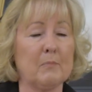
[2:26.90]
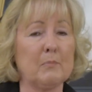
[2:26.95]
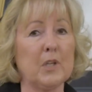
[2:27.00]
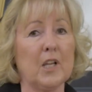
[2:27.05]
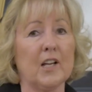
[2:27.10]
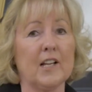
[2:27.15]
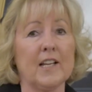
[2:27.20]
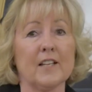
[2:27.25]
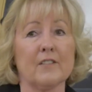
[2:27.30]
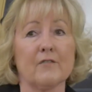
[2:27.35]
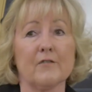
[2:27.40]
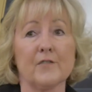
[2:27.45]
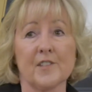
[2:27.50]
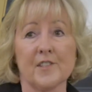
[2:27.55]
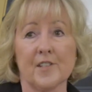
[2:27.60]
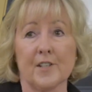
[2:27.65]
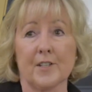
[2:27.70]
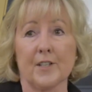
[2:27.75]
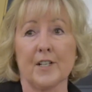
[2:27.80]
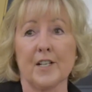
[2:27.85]
plug-in
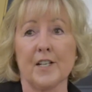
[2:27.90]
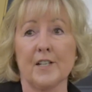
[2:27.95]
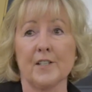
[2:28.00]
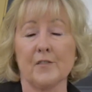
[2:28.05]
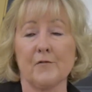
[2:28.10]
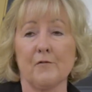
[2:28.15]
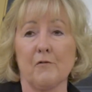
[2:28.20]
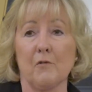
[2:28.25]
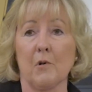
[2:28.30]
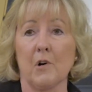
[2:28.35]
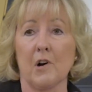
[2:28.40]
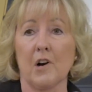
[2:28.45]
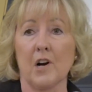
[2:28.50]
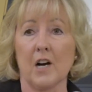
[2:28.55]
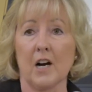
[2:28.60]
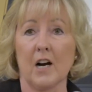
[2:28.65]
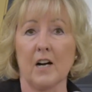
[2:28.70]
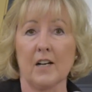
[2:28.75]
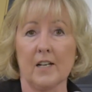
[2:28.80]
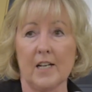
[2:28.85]
facilities
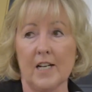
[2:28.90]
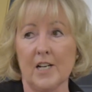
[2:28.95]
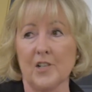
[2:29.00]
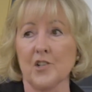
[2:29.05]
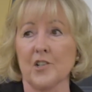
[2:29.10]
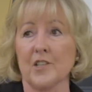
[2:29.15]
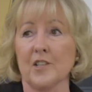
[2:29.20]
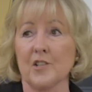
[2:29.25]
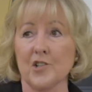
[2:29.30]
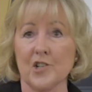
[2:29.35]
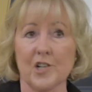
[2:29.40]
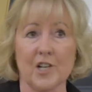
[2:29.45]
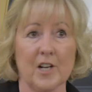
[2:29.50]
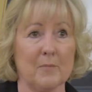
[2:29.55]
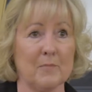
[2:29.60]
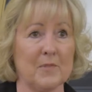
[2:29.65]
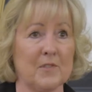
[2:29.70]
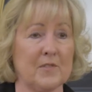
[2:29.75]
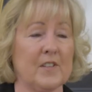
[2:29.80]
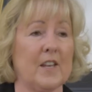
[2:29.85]
for each of the
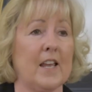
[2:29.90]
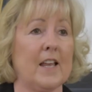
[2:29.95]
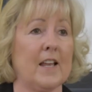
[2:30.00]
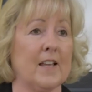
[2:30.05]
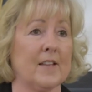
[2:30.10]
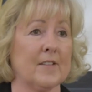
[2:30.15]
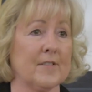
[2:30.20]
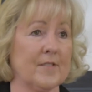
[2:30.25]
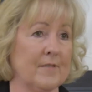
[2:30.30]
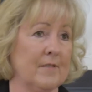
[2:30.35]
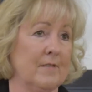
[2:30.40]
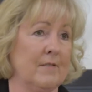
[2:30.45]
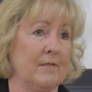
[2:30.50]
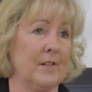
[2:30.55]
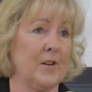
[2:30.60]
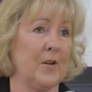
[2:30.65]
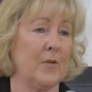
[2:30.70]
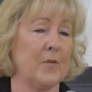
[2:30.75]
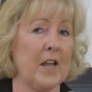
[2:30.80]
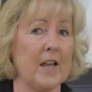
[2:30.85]
ships as
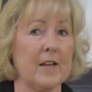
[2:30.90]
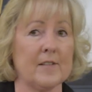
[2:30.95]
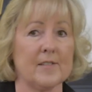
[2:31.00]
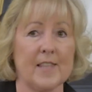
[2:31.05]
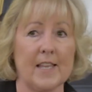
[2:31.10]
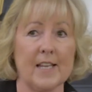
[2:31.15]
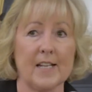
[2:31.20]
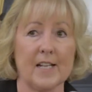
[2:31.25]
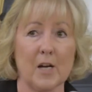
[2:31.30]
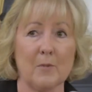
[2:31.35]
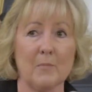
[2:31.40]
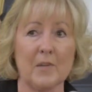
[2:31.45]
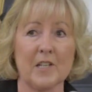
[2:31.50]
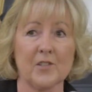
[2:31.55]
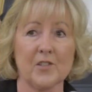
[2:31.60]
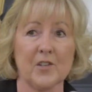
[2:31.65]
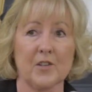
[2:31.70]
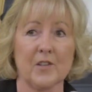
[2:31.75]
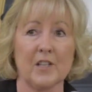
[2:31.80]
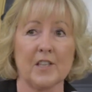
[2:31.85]
they come in,
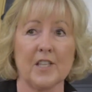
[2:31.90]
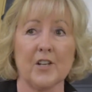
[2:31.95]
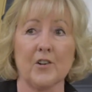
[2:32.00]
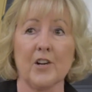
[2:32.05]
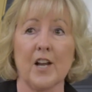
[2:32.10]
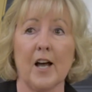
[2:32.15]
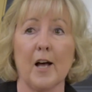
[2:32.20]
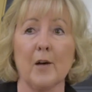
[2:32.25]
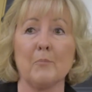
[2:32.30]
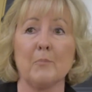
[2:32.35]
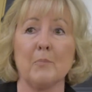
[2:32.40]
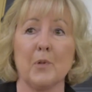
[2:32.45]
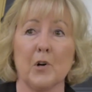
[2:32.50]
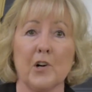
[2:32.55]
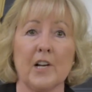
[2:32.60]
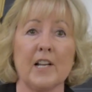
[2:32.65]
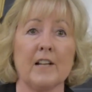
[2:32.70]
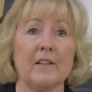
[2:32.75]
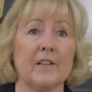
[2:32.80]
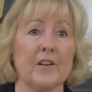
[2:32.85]
so that they're not
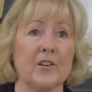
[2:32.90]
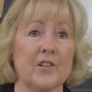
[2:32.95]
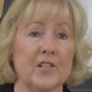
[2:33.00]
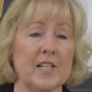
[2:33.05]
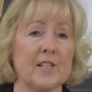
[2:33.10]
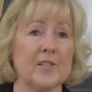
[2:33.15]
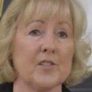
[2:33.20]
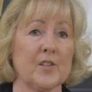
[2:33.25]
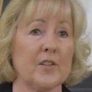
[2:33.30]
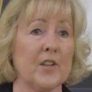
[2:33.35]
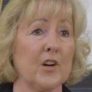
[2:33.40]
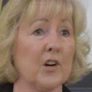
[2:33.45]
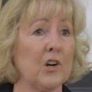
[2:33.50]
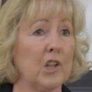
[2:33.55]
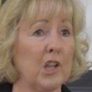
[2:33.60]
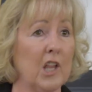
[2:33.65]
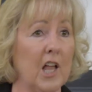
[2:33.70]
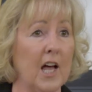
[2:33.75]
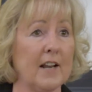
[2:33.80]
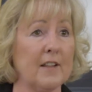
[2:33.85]
burning their diesel. There are
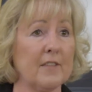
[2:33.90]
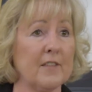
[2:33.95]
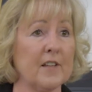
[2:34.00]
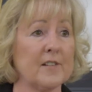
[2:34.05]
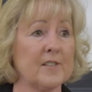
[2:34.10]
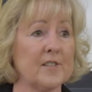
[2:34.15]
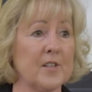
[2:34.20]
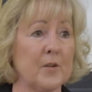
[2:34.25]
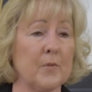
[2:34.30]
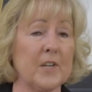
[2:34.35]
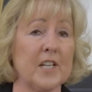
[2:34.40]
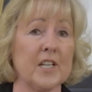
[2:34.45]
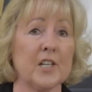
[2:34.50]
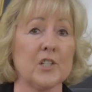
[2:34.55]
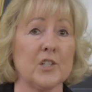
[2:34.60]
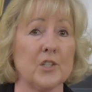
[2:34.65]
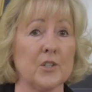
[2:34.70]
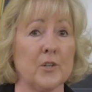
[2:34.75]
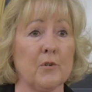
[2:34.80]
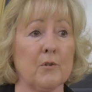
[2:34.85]
a lot of things that we can
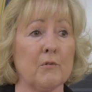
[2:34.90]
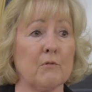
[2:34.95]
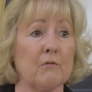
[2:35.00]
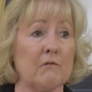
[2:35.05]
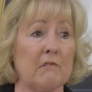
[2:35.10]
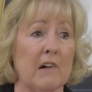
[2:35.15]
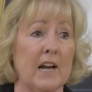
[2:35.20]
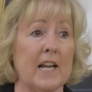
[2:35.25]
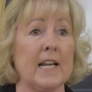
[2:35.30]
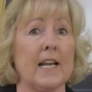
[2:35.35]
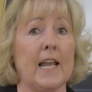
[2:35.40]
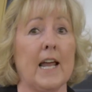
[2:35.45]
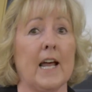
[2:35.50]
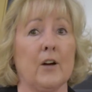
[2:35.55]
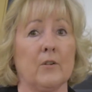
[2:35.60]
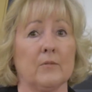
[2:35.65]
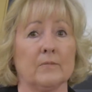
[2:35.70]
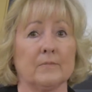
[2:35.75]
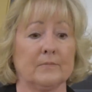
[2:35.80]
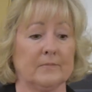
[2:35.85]
do right now.